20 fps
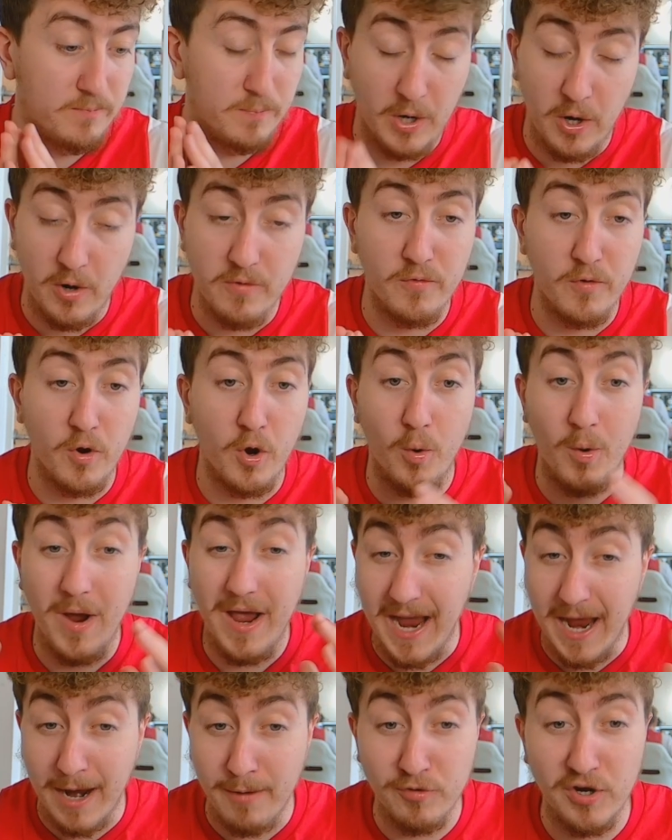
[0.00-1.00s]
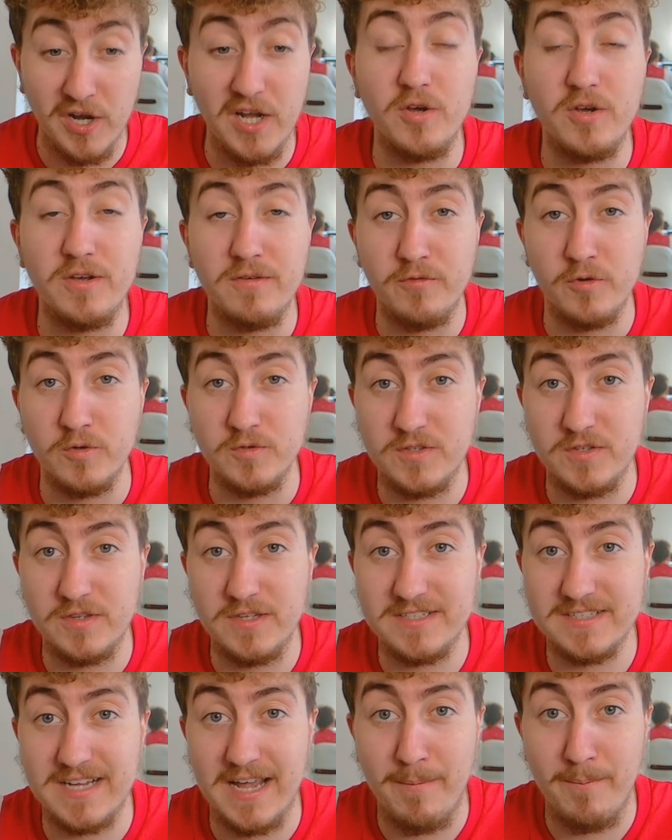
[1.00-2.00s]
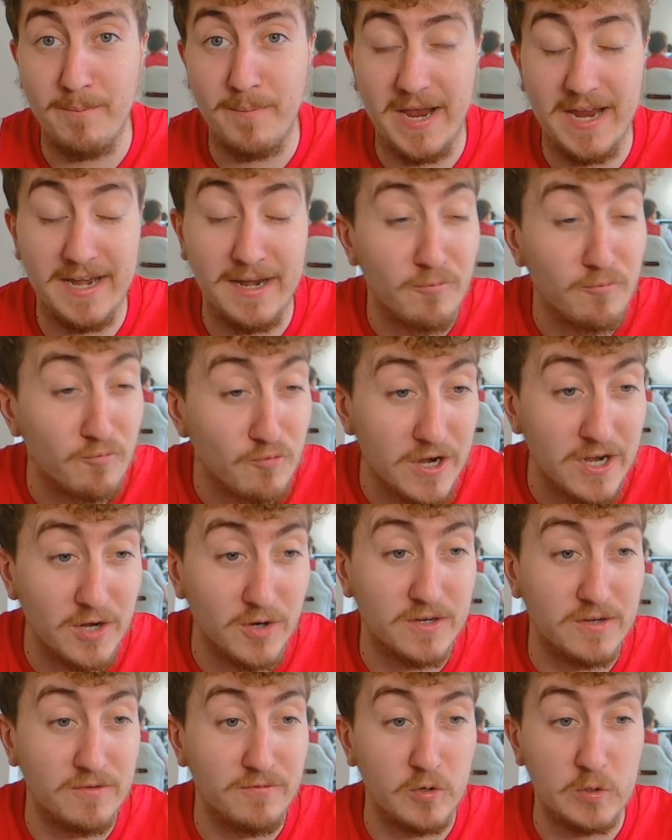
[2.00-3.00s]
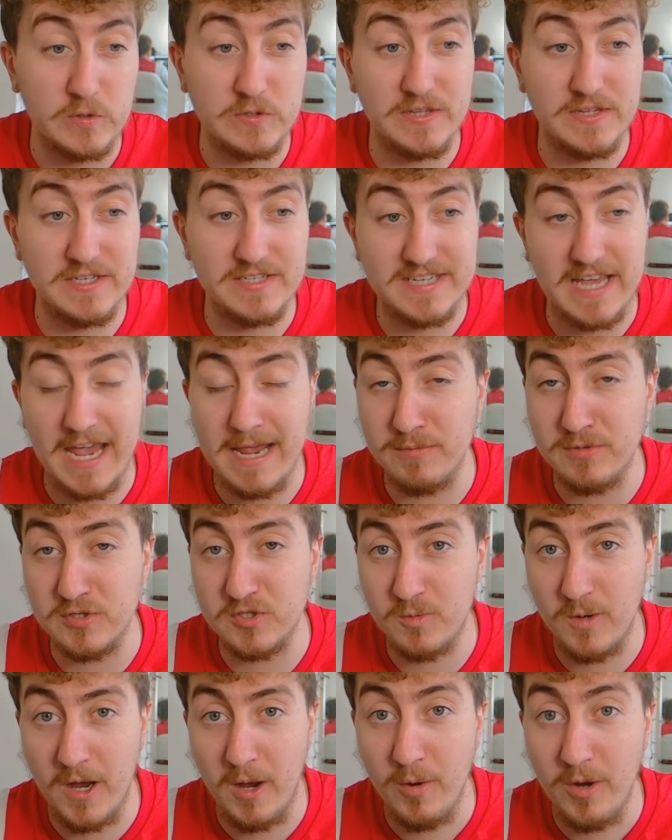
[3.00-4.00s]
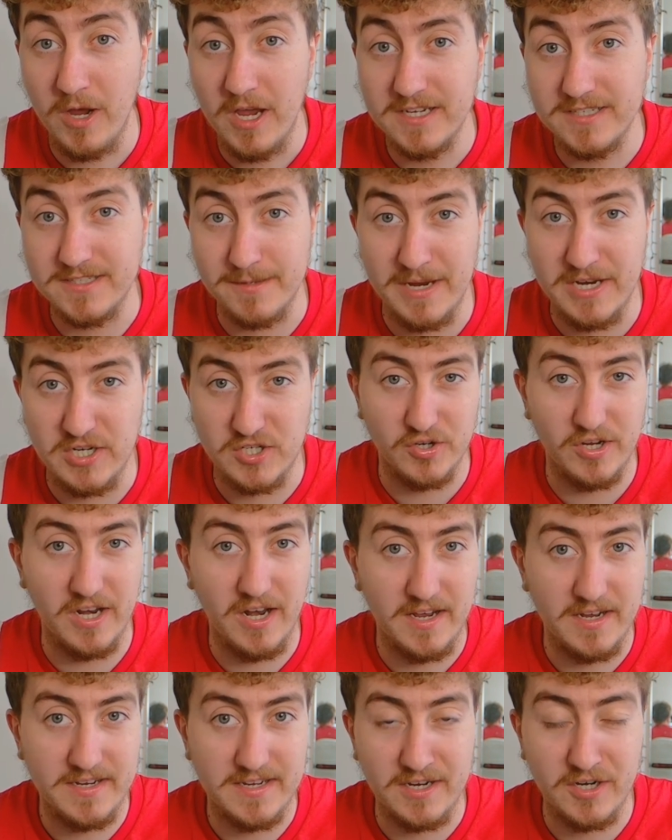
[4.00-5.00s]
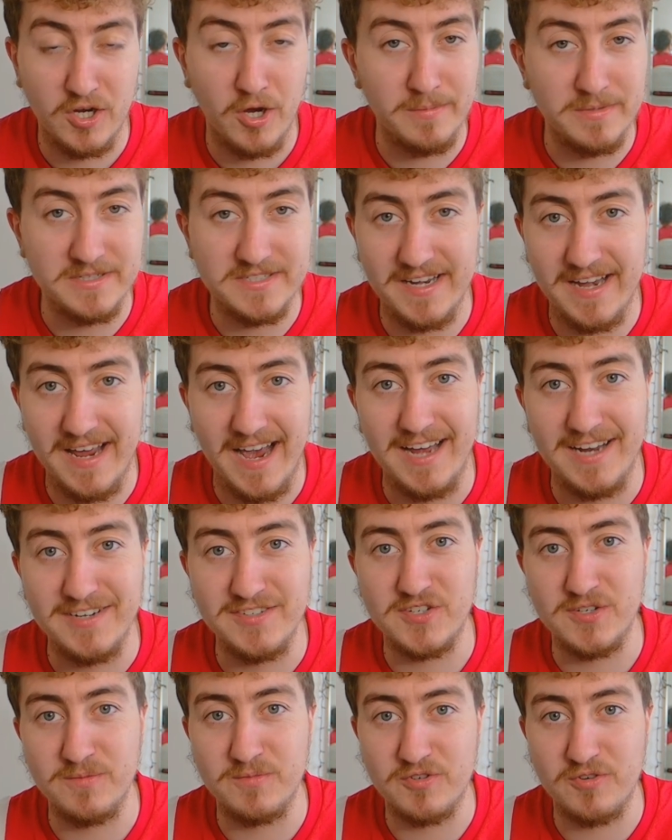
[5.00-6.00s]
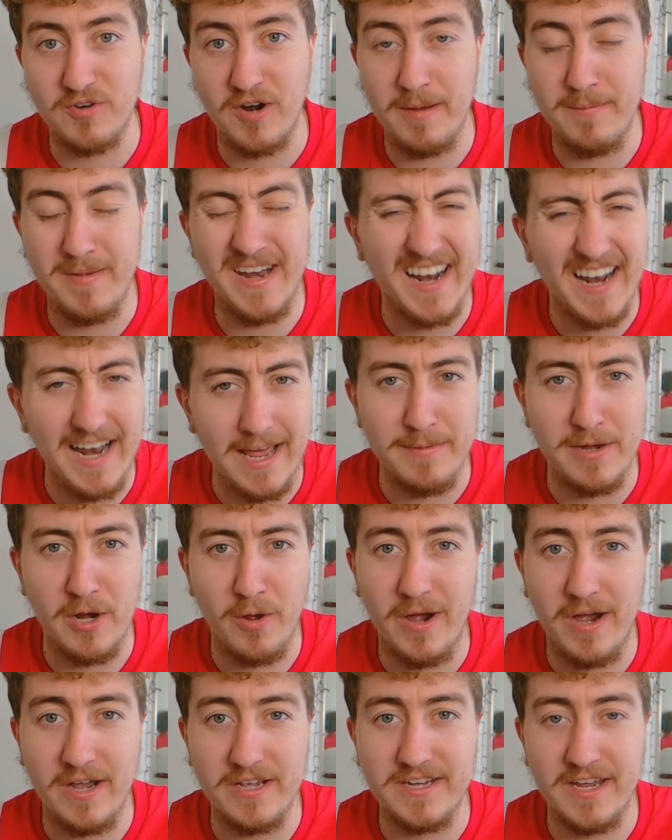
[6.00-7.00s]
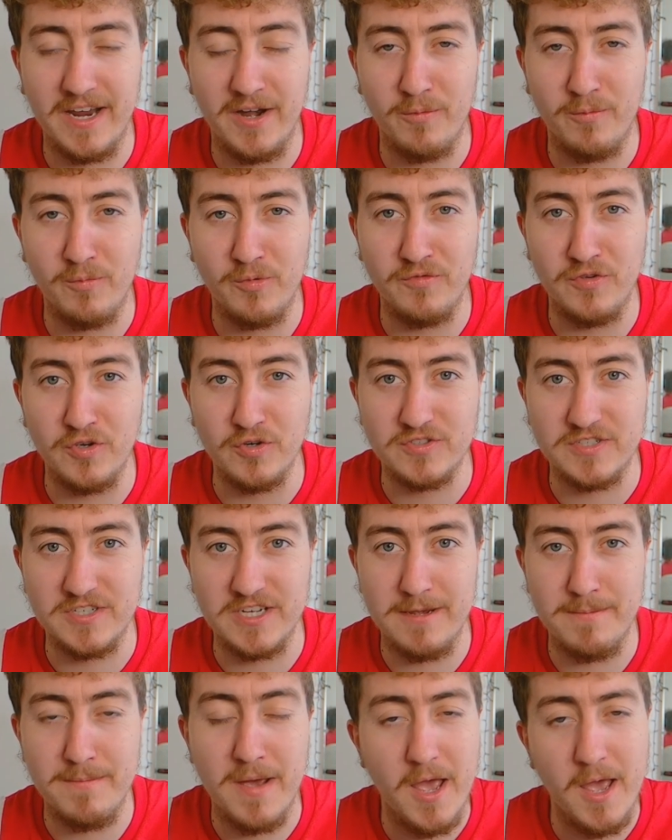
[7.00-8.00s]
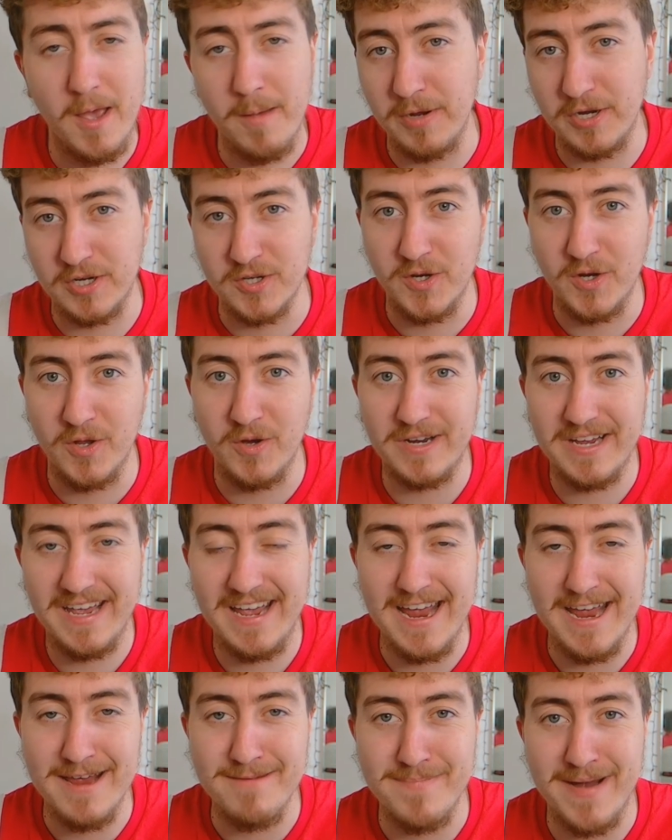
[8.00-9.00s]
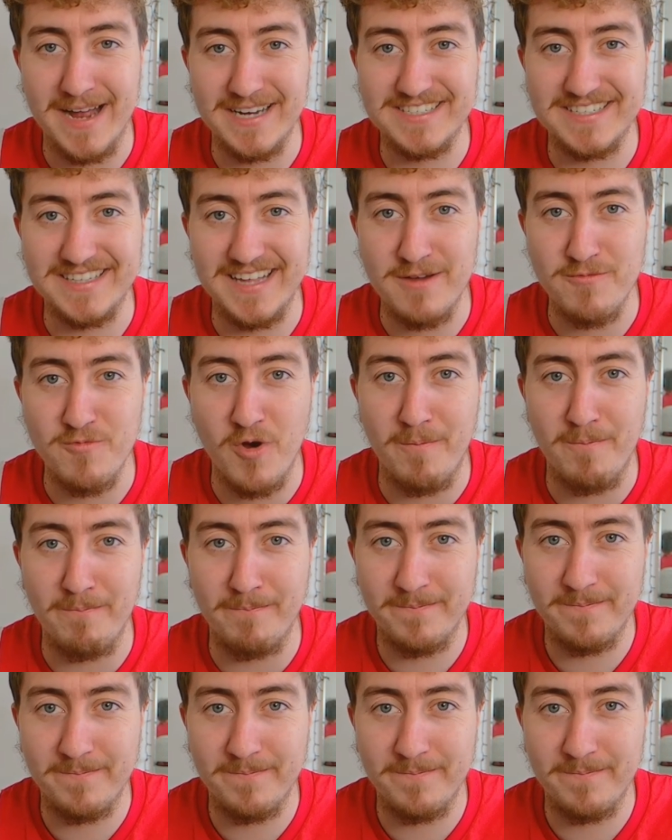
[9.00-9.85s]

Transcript: But overall, I'm really looking forward to this campaign. I'm really looking forward to this game as well. So make sure you're liking, commenting and subscribing. Let me know how you're getting on with your team. But good luck in match day 1.